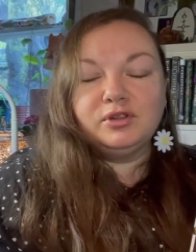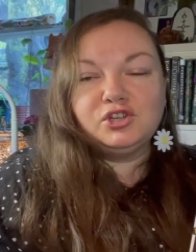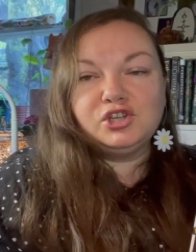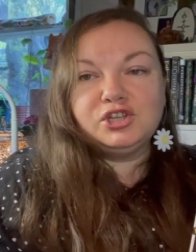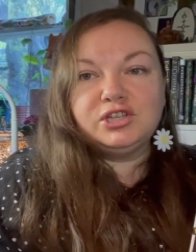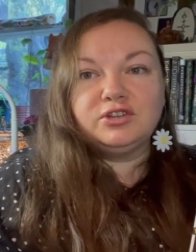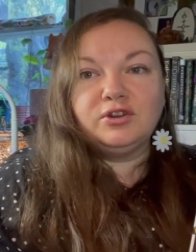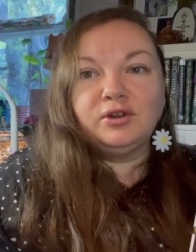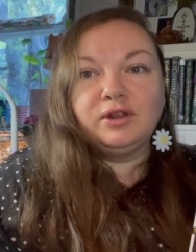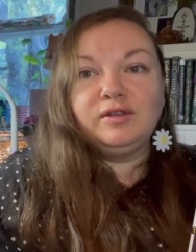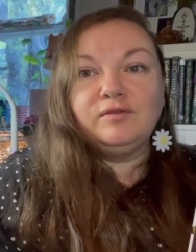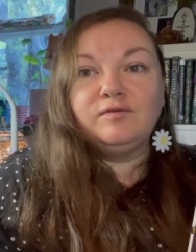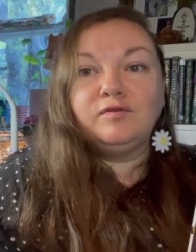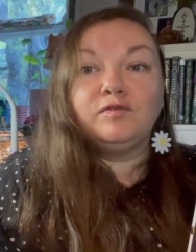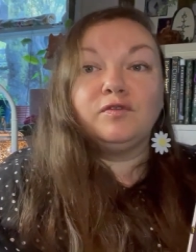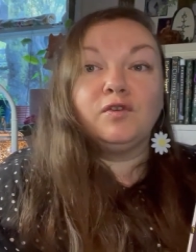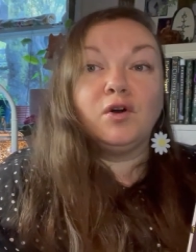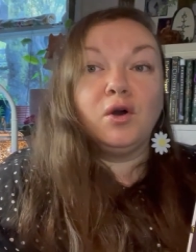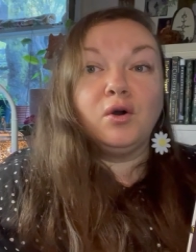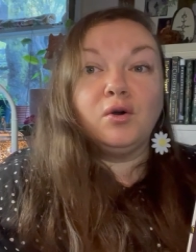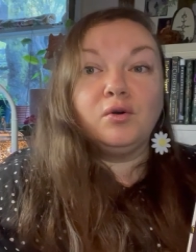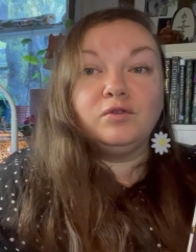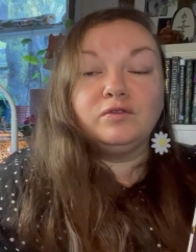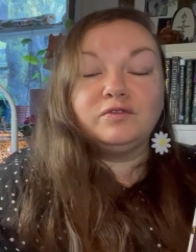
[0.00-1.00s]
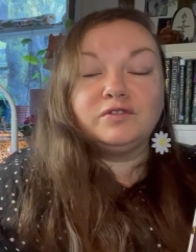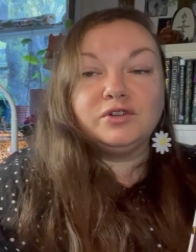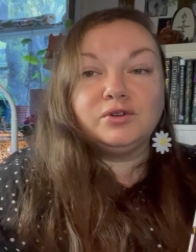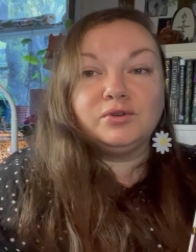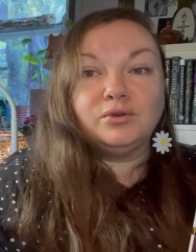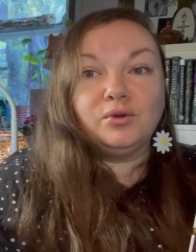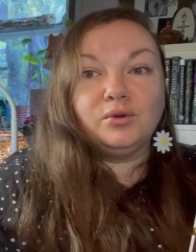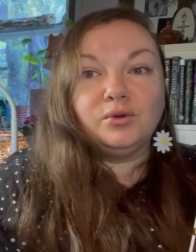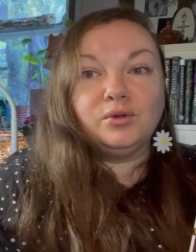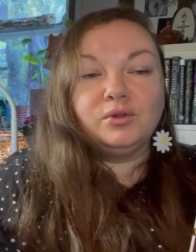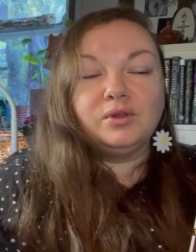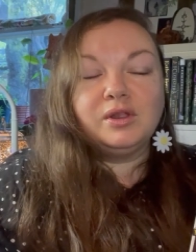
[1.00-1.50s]
She's not involved at
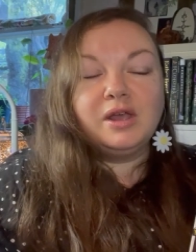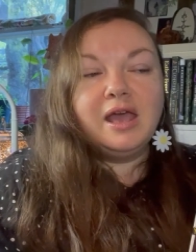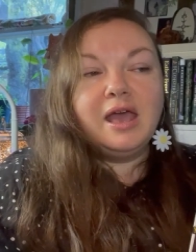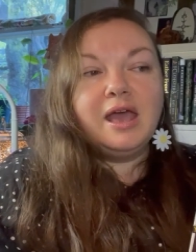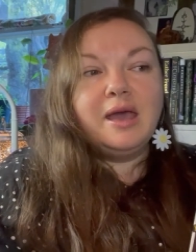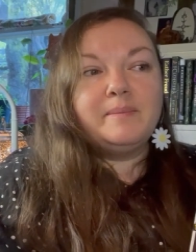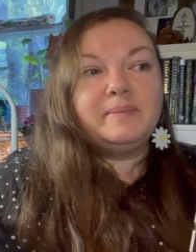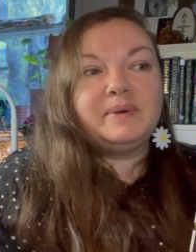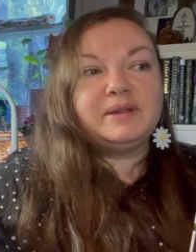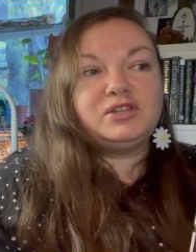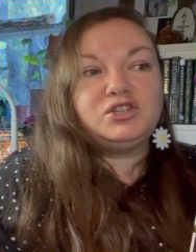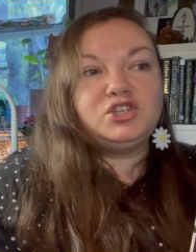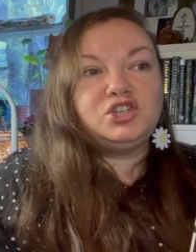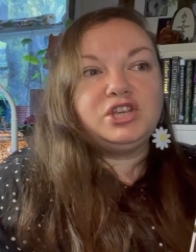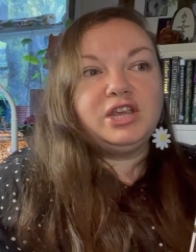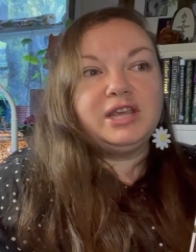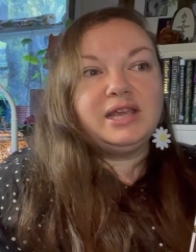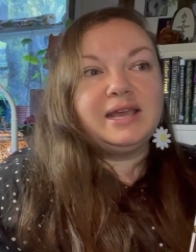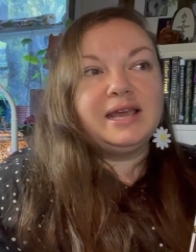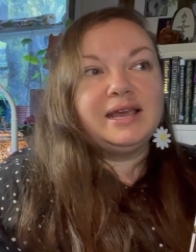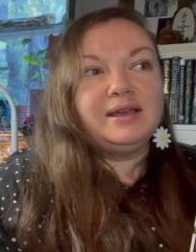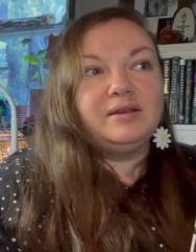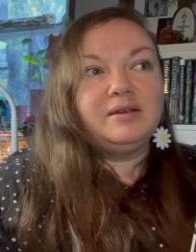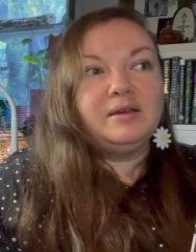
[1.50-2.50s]
all. But she,